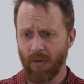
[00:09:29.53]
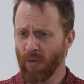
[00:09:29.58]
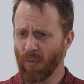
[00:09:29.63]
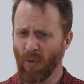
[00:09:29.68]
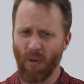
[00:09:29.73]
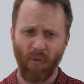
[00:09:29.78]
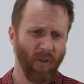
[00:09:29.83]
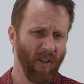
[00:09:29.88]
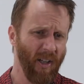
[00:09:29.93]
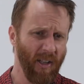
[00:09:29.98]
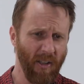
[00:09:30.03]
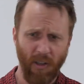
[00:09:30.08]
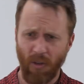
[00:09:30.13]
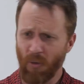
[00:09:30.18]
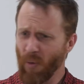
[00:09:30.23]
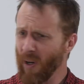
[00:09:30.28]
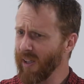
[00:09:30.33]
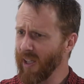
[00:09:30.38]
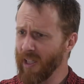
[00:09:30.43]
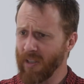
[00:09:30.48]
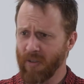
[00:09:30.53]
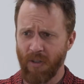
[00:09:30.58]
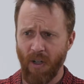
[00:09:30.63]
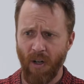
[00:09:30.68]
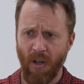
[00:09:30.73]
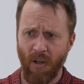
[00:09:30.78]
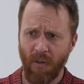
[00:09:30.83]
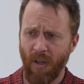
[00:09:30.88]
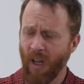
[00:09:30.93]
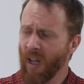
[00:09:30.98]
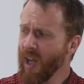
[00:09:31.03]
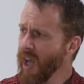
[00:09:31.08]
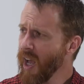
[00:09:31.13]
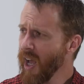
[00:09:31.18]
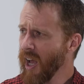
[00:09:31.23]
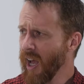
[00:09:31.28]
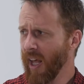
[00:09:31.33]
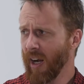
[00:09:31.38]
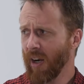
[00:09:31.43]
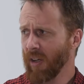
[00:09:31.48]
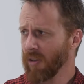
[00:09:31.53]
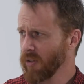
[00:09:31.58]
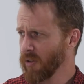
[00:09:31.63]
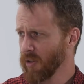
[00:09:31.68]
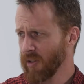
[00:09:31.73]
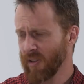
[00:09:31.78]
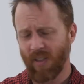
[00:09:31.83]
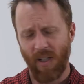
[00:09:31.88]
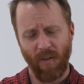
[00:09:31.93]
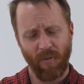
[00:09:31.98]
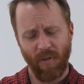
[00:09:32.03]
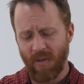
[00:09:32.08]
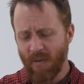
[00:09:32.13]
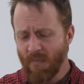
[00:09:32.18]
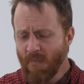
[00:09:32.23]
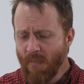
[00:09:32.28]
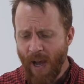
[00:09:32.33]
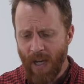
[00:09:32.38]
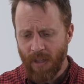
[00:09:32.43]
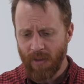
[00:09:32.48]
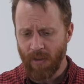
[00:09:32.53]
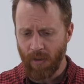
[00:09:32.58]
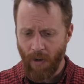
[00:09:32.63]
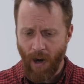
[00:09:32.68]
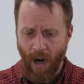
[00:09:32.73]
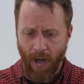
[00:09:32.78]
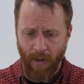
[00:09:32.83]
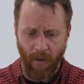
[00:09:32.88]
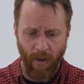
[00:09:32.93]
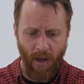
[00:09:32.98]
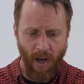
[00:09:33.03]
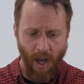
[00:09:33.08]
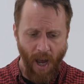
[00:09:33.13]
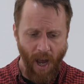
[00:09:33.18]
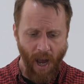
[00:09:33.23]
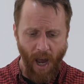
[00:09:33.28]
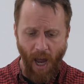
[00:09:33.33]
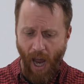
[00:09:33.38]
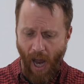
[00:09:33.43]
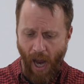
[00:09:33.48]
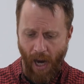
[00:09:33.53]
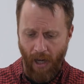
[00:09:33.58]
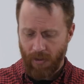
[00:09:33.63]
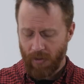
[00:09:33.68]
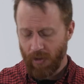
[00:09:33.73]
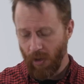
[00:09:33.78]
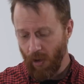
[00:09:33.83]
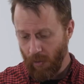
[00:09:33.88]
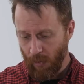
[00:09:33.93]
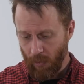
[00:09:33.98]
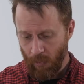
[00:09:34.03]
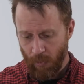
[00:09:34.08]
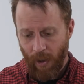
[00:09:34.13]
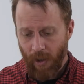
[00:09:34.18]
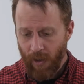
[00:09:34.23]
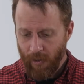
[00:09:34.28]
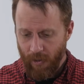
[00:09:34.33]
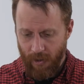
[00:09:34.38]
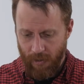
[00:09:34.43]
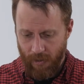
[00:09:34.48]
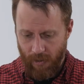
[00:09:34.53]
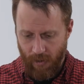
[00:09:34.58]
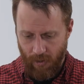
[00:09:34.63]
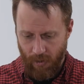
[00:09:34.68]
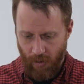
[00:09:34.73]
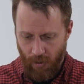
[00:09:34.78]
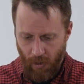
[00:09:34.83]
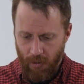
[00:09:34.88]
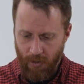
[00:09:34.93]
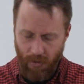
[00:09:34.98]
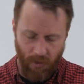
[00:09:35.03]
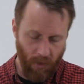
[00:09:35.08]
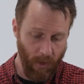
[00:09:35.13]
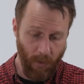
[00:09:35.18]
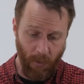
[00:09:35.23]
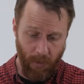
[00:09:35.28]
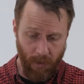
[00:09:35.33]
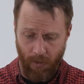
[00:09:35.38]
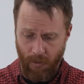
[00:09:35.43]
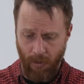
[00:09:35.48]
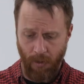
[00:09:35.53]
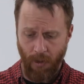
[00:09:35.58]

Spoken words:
who wrote for like The Twilight Zone and all sorts of stuff. He's an amazing writer. Yeah. And so reading this short story, which is a